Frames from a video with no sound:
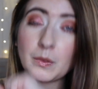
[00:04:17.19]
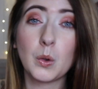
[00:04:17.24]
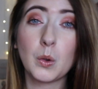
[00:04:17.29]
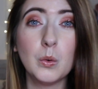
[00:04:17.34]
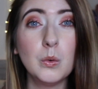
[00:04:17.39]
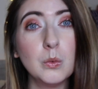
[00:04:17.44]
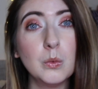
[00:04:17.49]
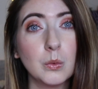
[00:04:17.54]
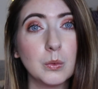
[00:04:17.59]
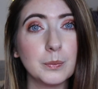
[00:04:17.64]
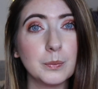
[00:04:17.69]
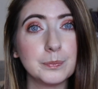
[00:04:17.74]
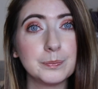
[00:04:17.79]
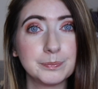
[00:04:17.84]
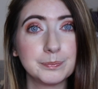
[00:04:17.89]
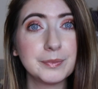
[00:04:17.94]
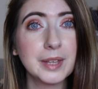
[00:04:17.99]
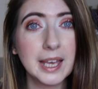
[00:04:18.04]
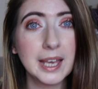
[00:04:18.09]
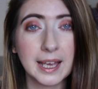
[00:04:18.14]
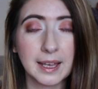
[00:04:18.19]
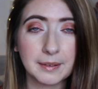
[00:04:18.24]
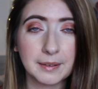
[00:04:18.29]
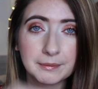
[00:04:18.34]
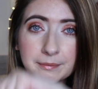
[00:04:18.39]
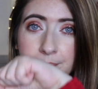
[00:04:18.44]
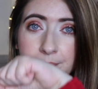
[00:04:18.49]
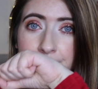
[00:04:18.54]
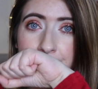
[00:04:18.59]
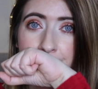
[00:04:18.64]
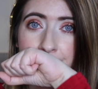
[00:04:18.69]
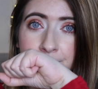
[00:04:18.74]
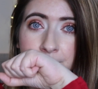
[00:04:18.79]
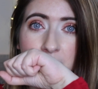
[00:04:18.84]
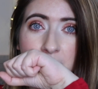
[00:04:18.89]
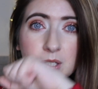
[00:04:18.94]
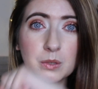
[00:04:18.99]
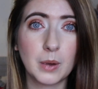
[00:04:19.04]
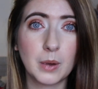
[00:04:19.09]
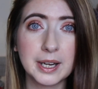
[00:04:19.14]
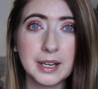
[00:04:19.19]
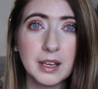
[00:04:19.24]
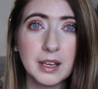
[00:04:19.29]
Ooh, yeah, it's quite